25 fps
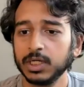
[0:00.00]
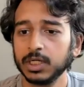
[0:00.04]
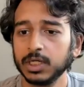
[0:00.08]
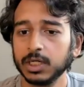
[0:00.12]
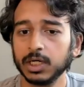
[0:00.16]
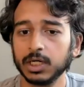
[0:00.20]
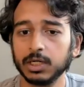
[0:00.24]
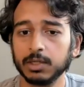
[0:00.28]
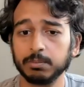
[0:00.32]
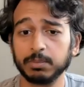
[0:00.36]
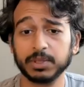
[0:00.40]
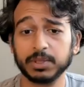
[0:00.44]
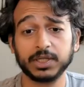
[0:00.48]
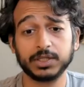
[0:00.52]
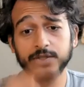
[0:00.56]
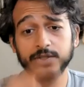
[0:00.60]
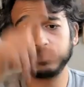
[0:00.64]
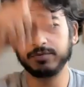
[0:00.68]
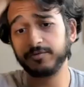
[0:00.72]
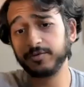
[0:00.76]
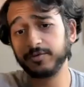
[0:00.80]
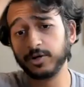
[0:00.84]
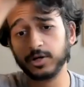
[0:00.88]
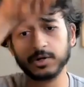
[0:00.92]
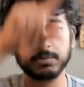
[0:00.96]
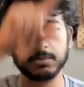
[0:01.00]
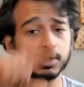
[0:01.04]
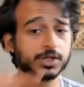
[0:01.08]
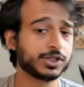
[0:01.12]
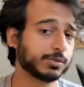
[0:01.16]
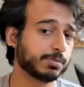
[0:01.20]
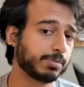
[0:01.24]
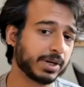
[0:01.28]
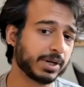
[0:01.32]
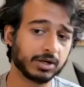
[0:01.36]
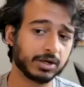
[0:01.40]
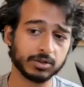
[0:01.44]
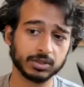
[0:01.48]
but it's very much a
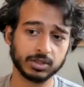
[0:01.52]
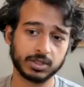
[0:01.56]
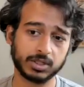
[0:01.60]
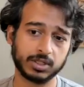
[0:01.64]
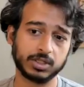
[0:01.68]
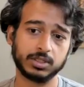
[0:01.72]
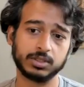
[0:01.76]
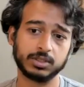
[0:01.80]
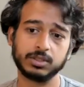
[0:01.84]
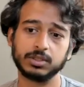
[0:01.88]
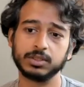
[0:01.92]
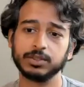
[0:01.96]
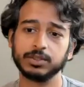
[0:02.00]
power law.